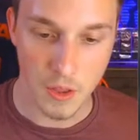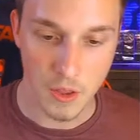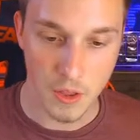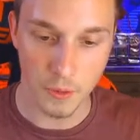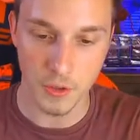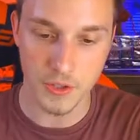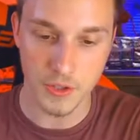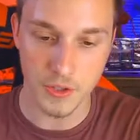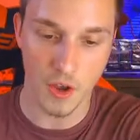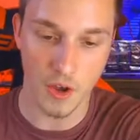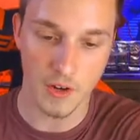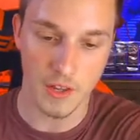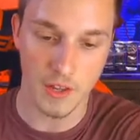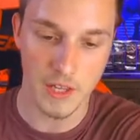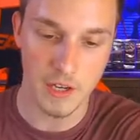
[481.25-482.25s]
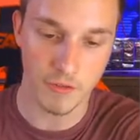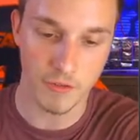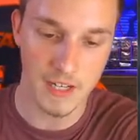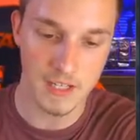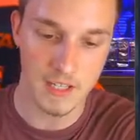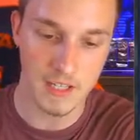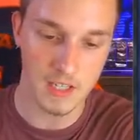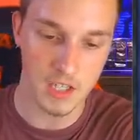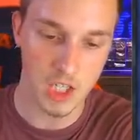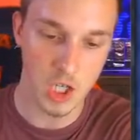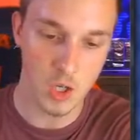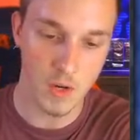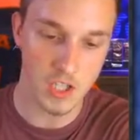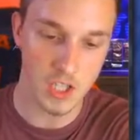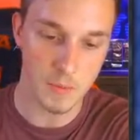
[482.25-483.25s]
Thoughts on the recent
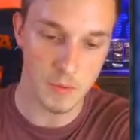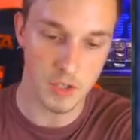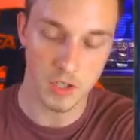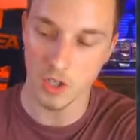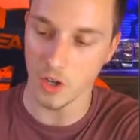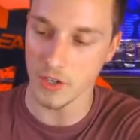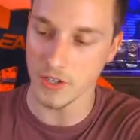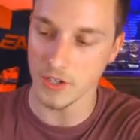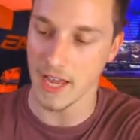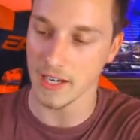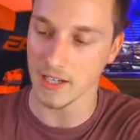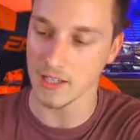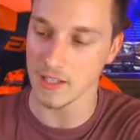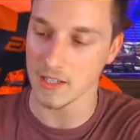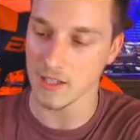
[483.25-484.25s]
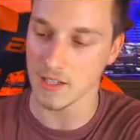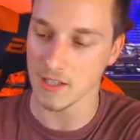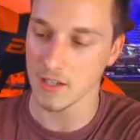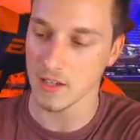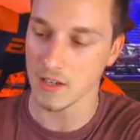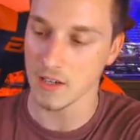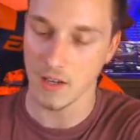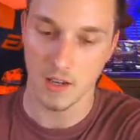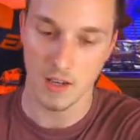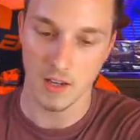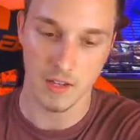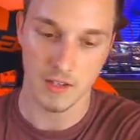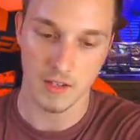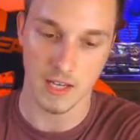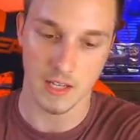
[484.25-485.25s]
new Egyptian God decks,
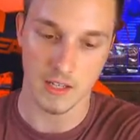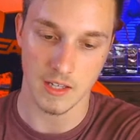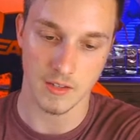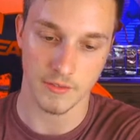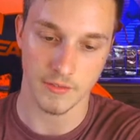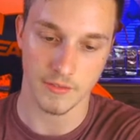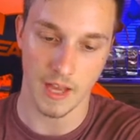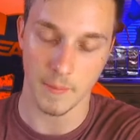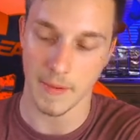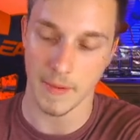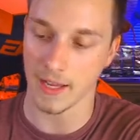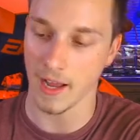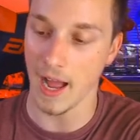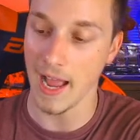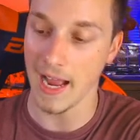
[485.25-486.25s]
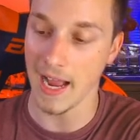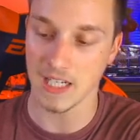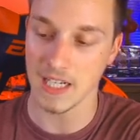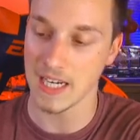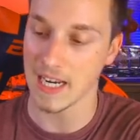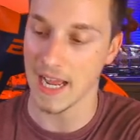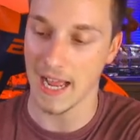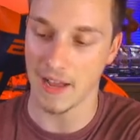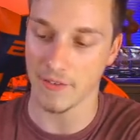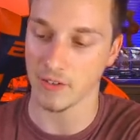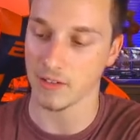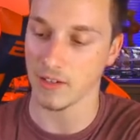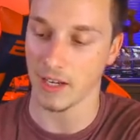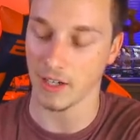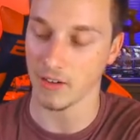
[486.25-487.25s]
says Flowmaker.
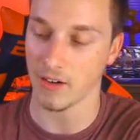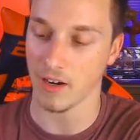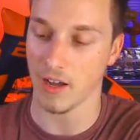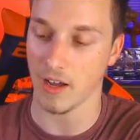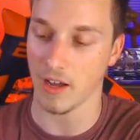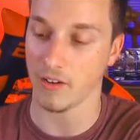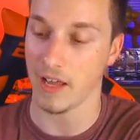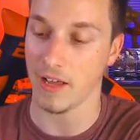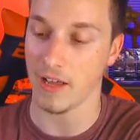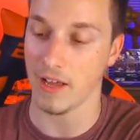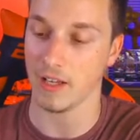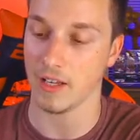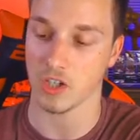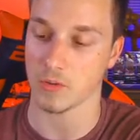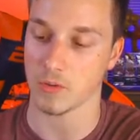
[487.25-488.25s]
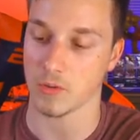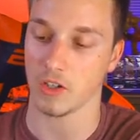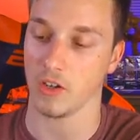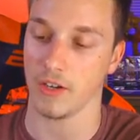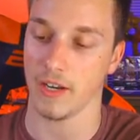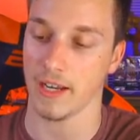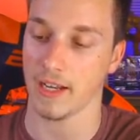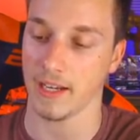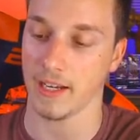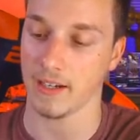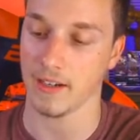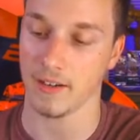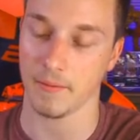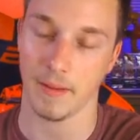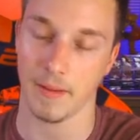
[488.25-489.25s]
I don't have an Egyptian God deck. I
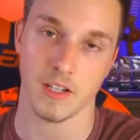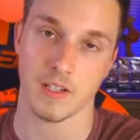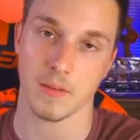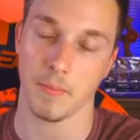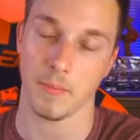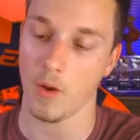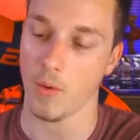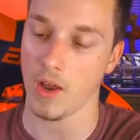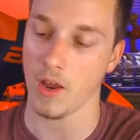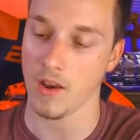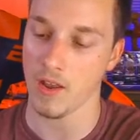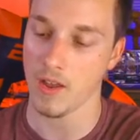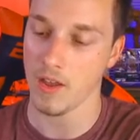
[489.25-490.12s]
didn't manage to buy one.